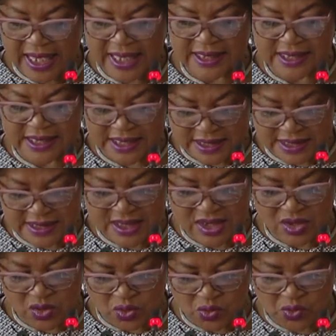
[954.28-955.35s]
and this
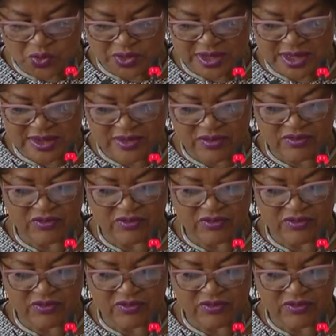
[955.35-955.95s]
includes